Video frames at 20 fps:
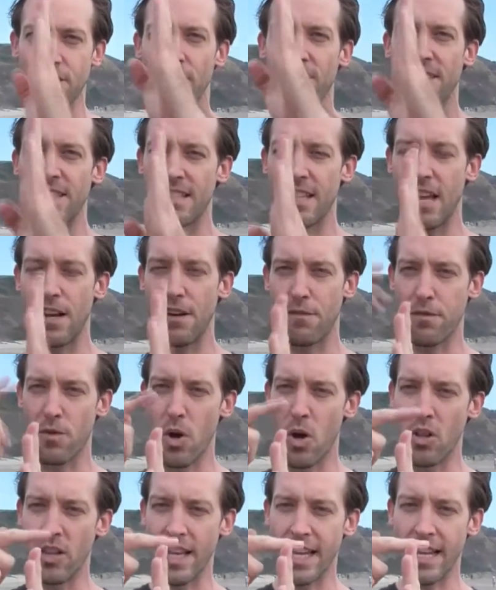So instead of
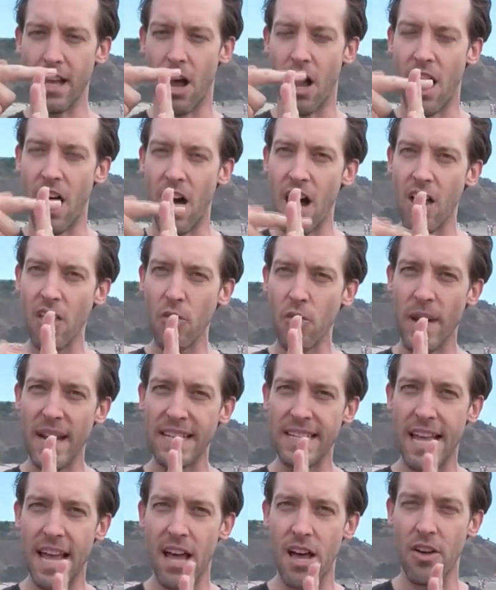rolling all the
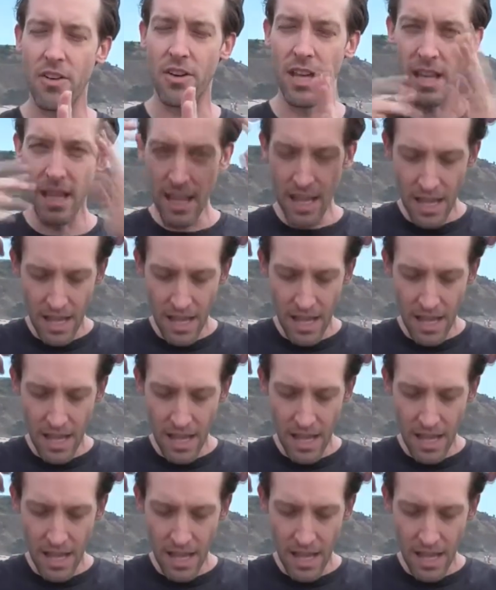way down